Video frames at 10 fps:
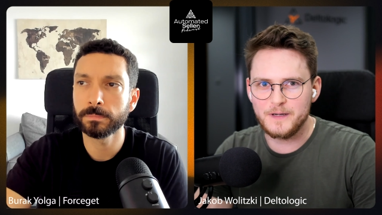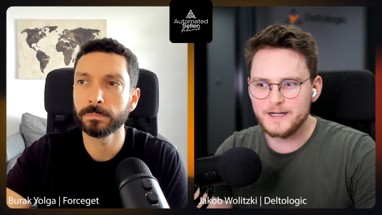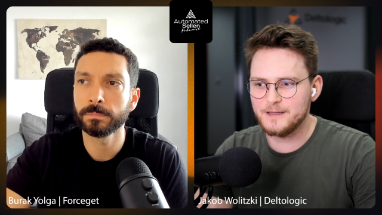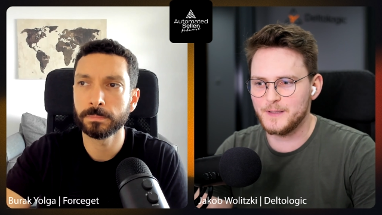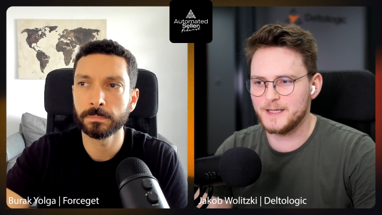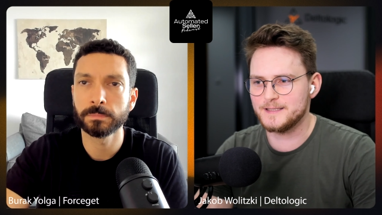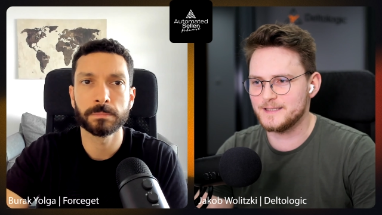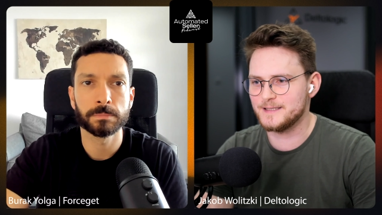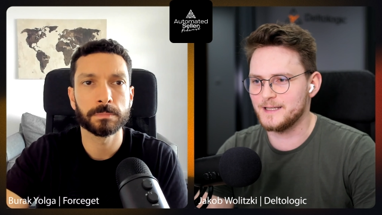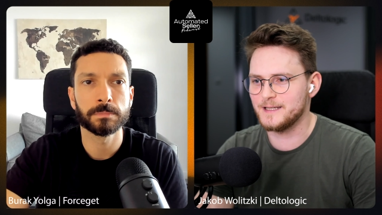
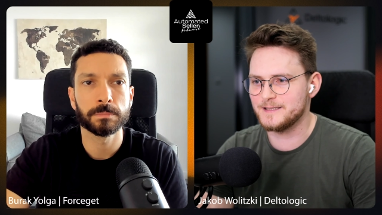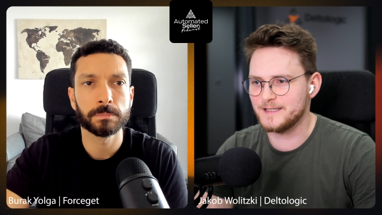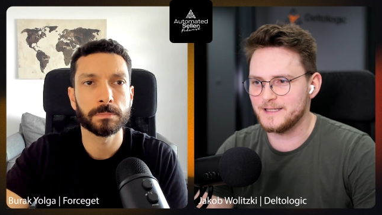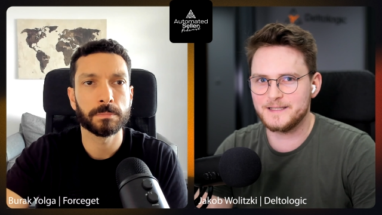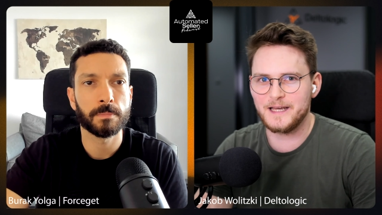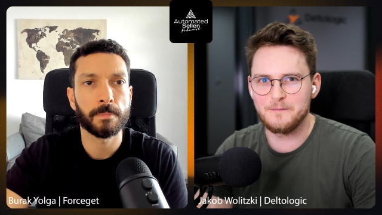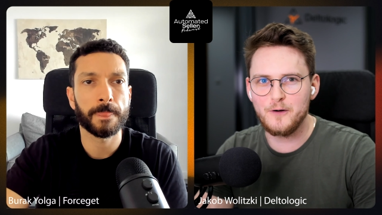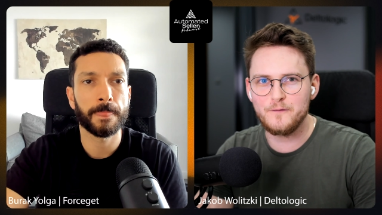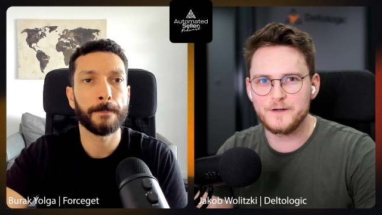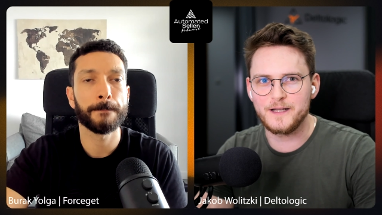Speaker 1: marketplaces then it's it's game
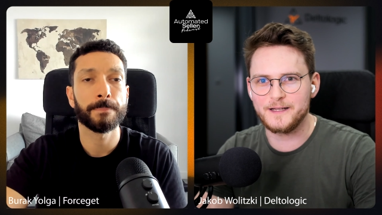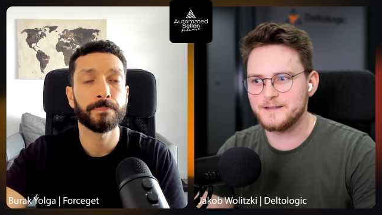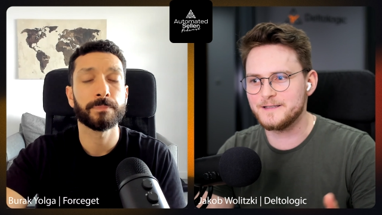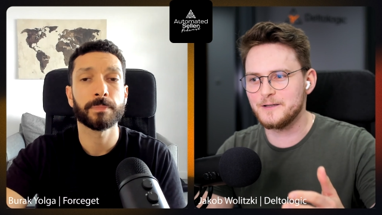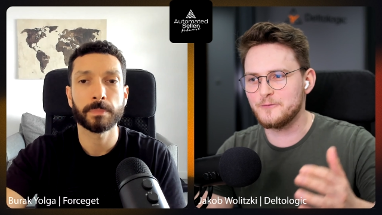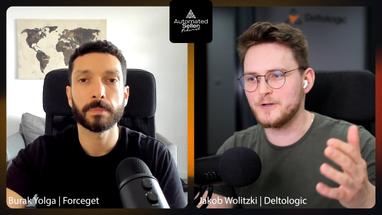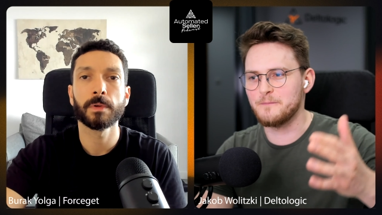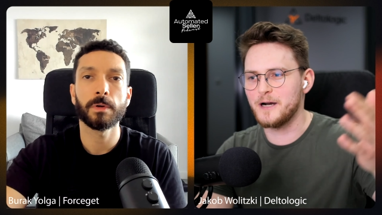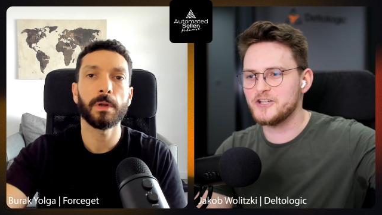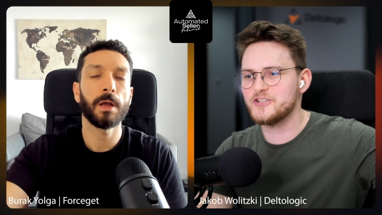over like there's no really
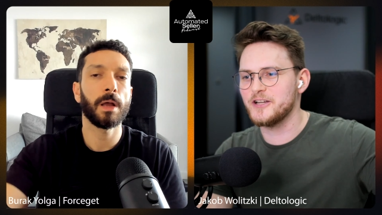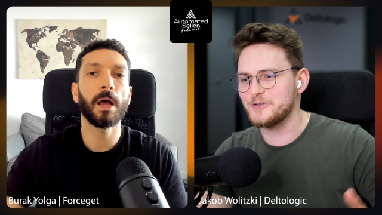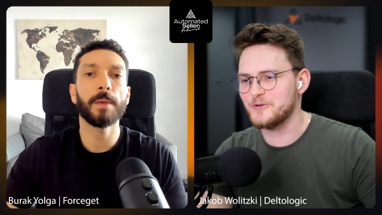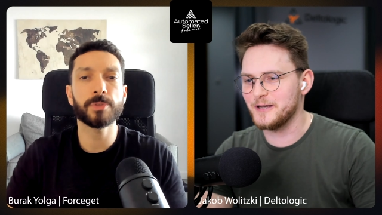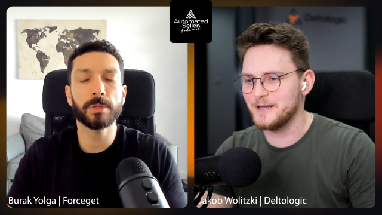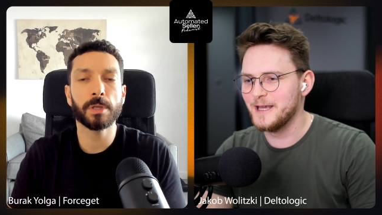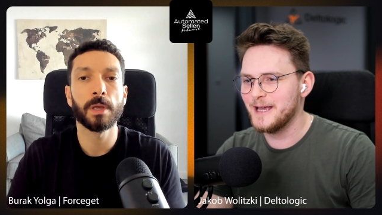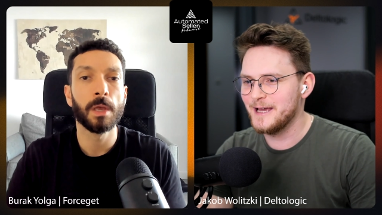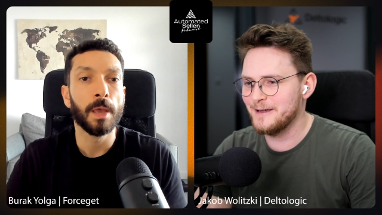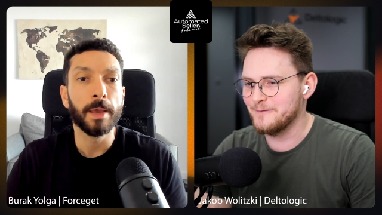margin that you Absolutely.
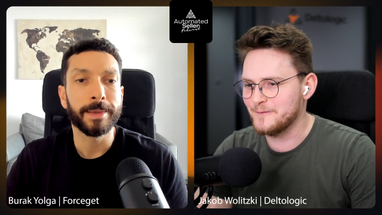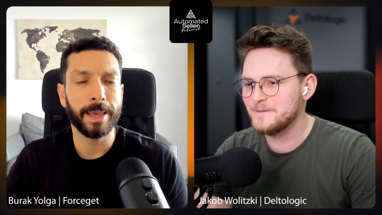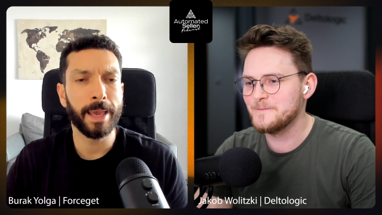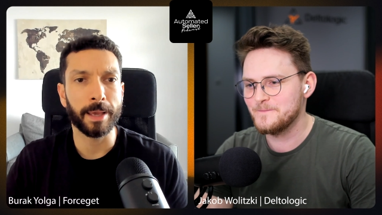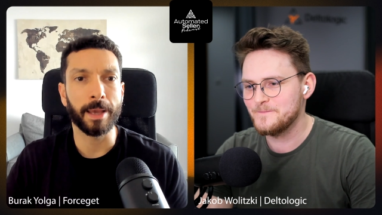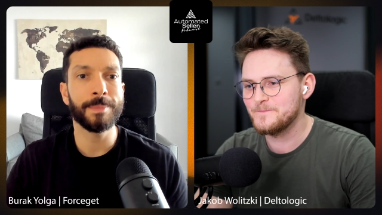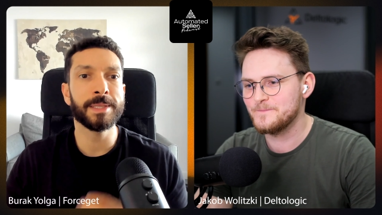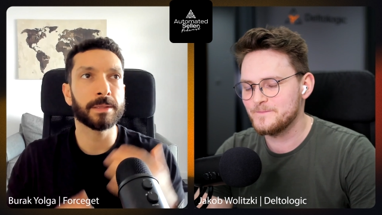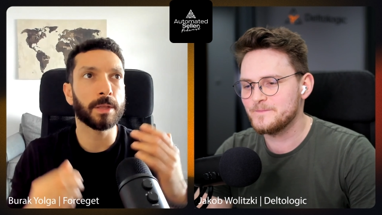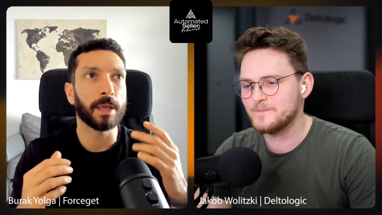
Speaker 2: can have yeah i
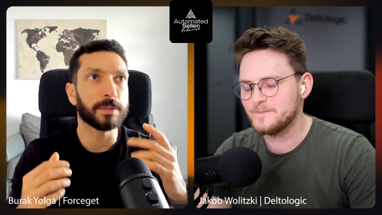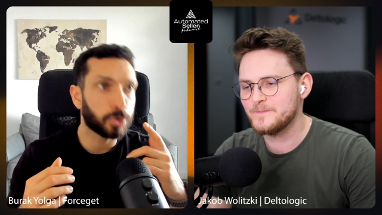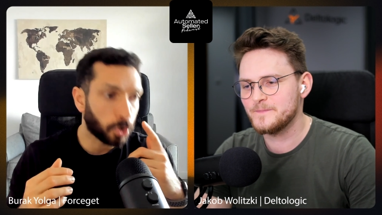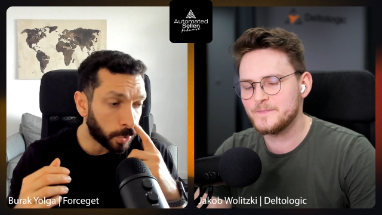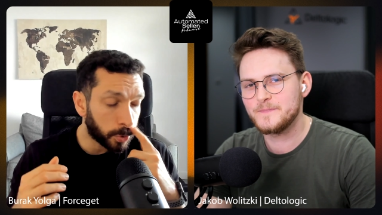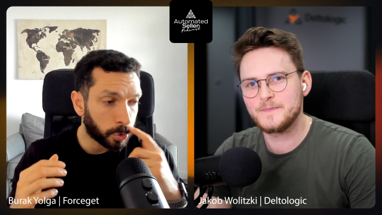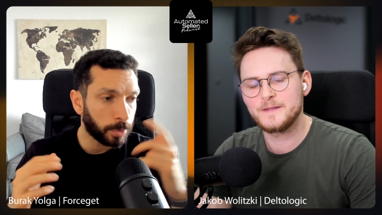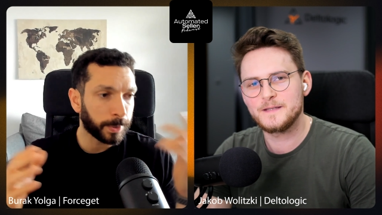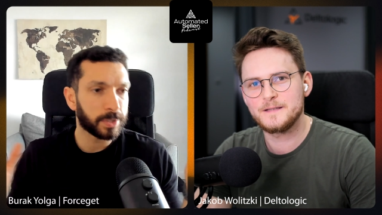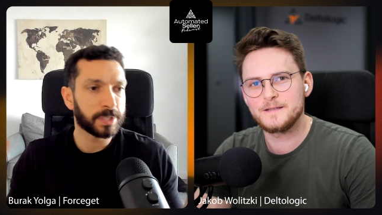mean so
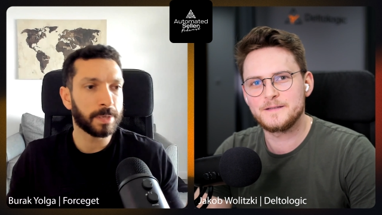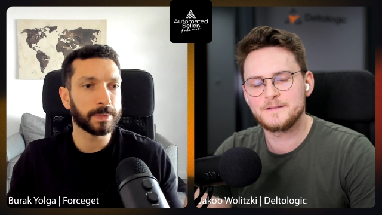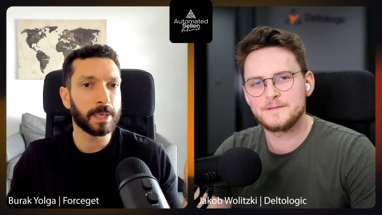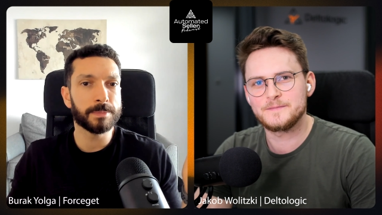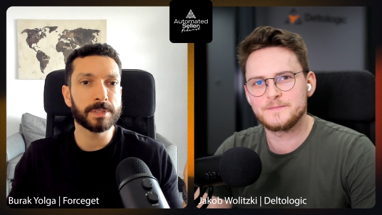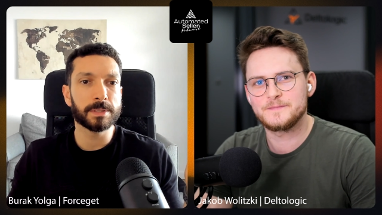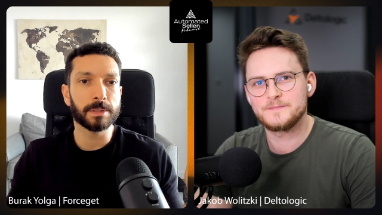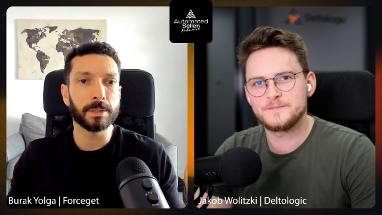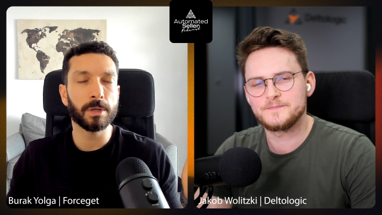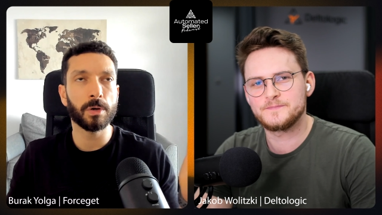true because sometimes
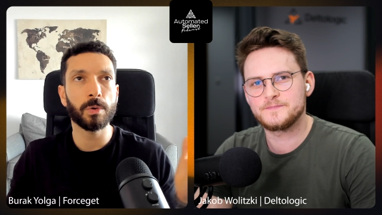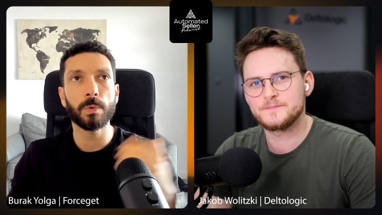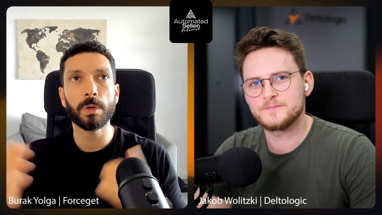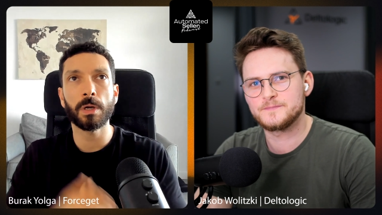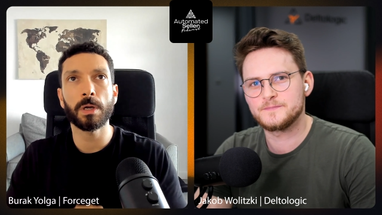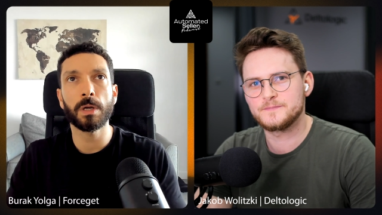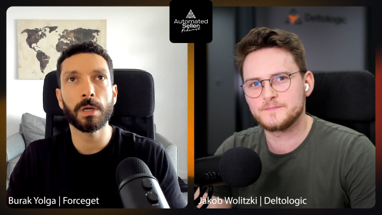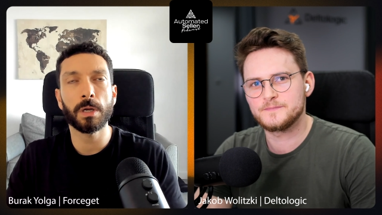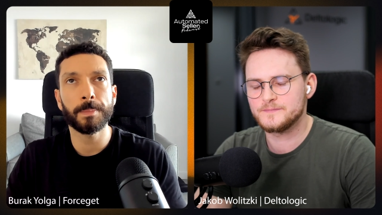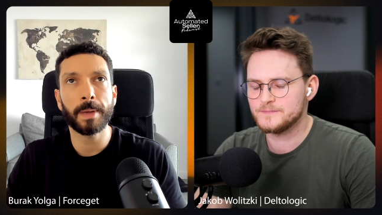you know
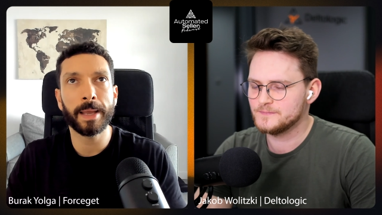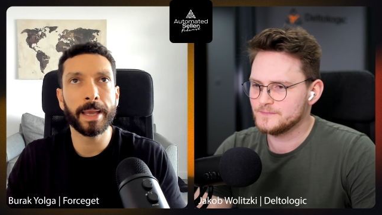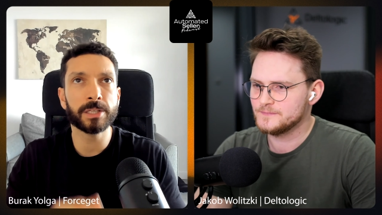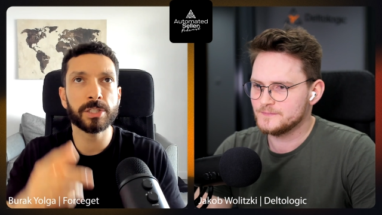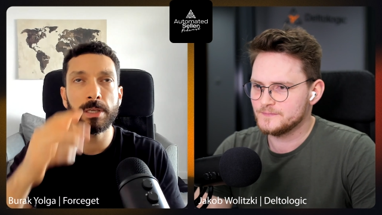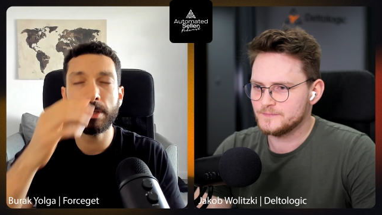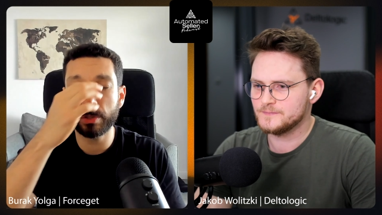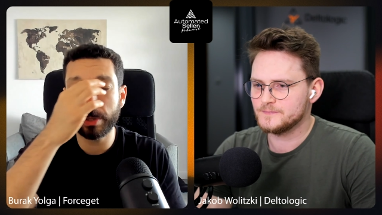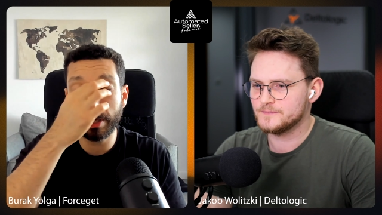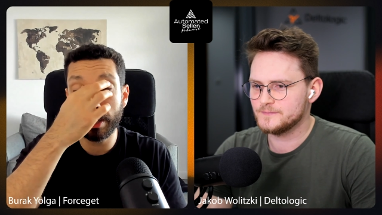um, i actually
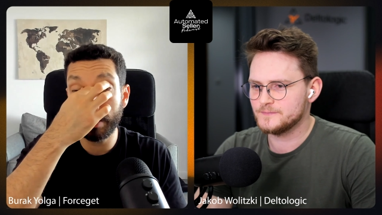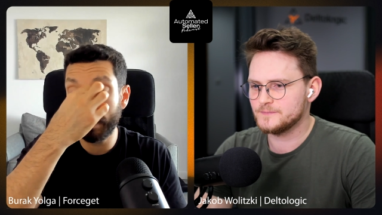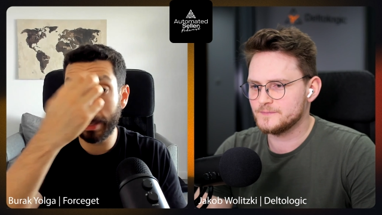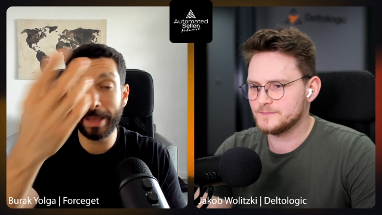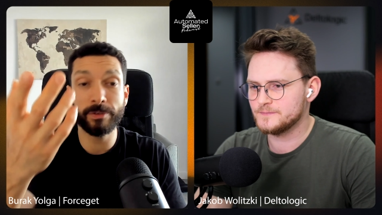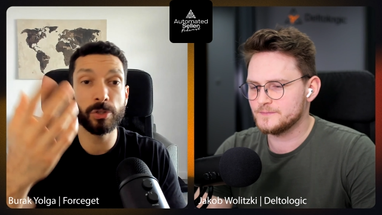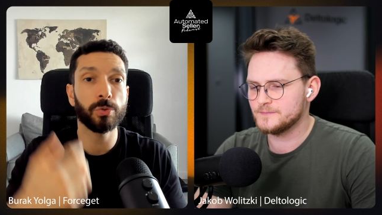create um, i have a